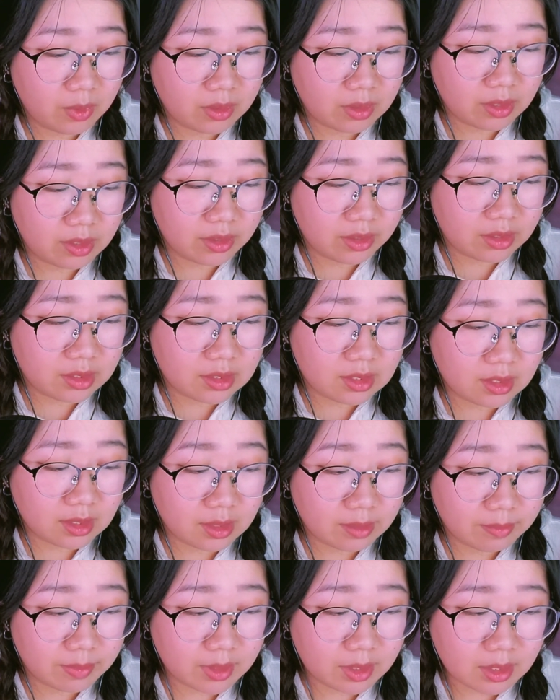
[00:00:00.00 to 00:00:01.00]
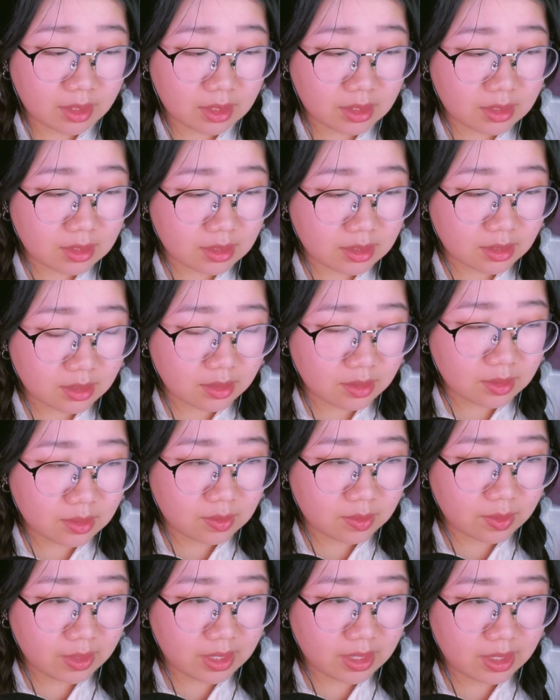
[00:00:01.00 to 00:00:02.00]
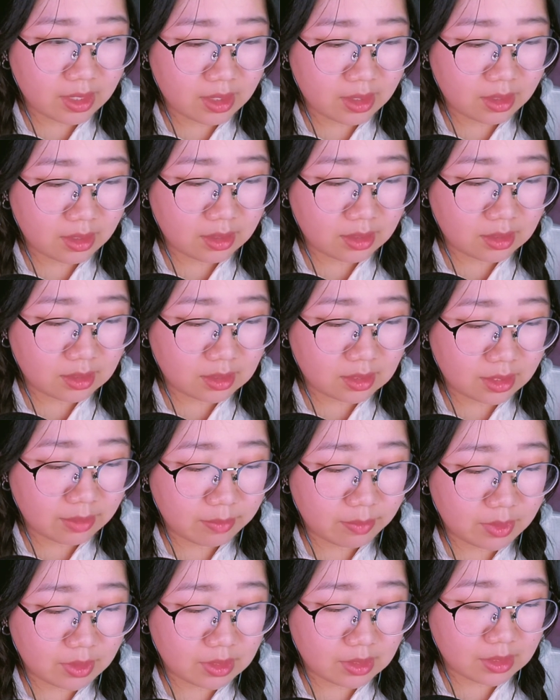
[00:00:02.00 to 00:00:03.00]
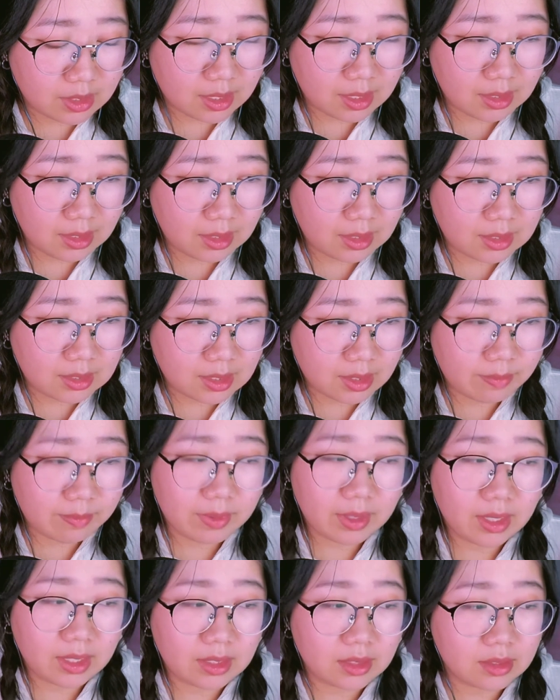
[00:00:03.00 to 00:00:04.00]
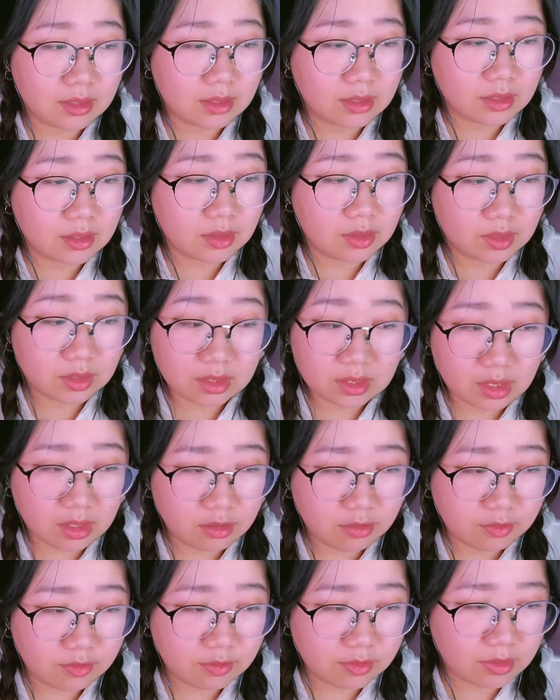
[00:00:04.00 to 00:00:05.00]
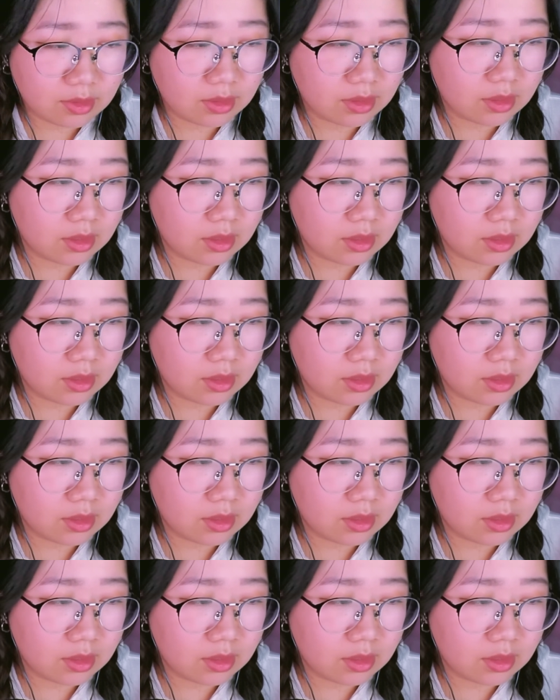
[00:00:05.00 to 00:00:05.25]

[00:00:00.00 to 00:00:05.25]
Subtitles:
what other celebrities also have the same personality type as yourself.